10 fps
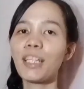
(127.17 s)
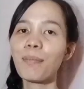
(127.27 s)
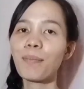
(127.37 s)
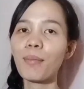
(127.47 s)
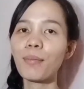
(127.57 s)

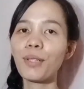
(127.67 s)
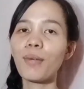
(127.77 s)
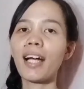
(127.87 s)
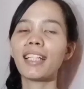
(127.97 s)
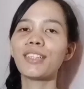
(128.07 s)
Tip number
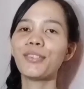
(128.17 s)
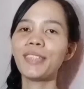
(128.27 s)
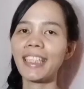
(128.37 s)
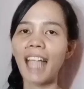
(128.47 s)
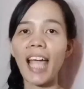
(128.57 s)
1, do
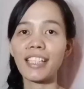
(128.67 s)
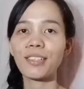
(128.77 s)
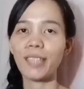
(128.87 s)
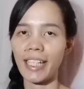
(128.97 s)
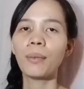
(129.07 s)
not
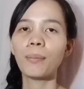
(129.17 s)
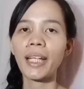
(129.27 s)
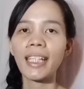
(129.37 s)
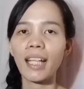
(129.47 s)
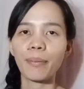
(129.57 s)
isolate.
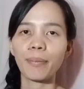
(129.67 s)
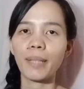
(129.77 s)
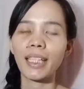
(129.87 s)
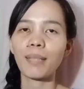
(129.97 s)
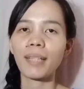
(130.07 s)

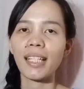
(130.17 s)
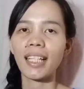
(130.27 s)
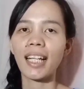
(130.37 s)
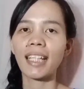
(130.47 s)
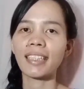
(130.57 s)
Mahirap
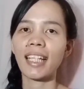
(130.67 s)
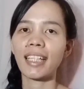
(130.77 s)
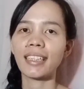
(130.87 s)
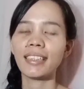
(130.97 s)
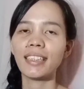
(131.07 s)
talaga
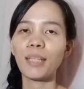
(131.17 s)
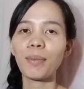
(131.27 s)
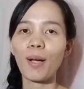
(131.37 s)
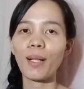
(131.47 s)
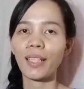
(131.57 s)
na,
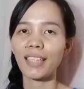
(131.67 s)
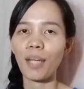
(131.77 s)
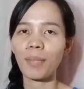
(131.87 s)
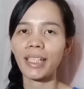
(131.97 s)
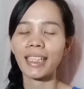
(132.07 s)
syempre bawal na tayo
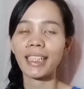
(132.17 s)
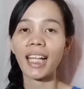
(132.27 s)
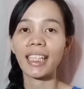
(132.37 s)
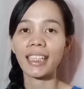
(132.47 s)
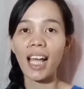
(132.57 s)

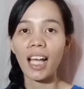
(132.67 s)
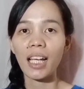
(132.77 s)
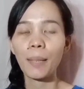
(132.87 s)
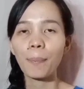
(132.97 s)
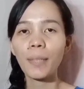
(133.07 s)
magkita-kita.
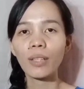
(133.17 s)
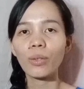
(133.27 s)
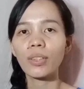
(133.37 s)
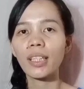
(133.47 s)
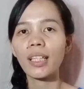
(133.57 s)

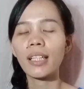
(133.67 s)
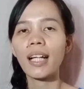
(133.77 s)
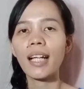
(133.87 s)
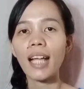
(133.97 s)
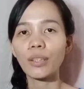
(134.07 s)
Pero there are
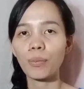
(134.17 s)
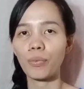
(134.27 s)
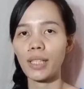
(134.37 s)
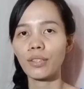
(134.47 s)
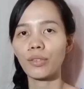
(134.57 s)
a lot of
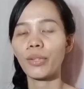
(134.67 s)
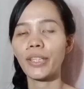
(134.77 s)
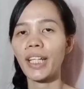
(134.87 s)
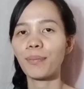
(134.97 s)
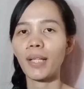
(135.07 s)
ways to
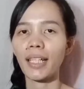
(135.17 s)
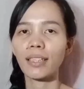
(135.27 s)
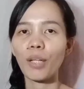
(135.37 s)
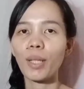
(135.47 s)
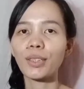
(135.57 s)
connect pa
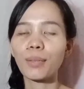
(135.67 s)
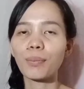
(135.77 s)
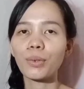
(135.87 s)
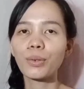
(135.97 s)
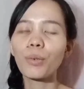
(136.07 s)
rin,
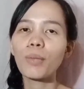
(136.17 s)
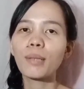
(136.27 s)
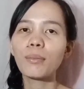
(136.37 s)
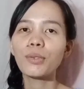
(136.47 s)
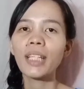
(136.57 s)
ka-wonderful. So huwag
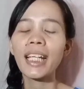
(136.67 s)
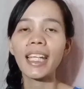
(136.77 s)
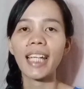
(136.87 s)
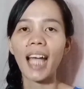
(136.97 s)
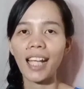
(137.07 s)
mong
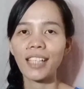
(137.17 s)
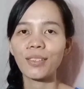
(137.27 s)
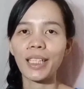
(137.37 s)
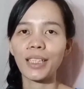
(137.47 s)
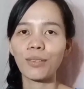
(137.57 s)

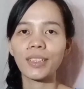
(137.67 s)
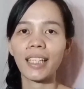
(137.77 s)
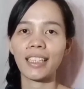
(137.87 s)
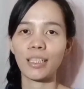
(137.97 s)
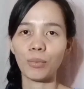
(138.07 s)
i-isolate yung
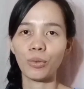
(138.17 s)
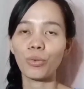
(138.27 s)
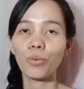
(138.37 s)
sarili mo.